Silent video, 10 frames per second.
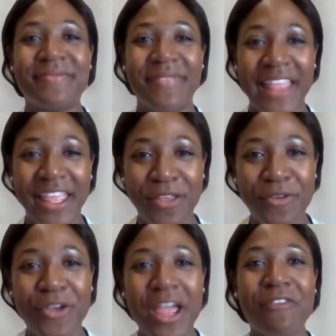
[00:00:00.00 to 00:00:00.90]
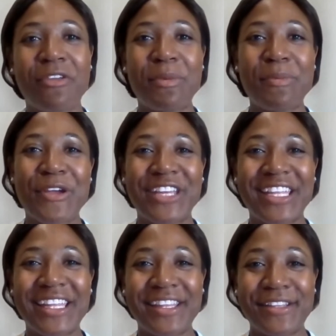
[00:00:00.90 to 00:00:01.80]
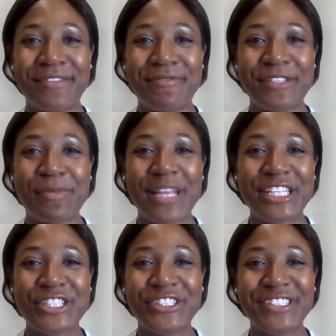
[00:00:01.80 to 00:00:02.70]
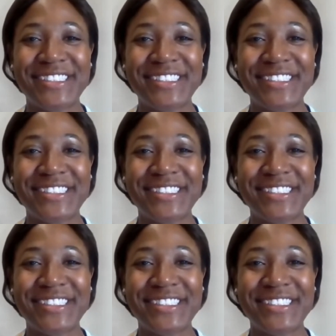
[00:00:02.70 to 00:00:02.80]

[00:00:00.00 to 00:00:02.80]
Thank you for having me, Meredith. It's a pleasure.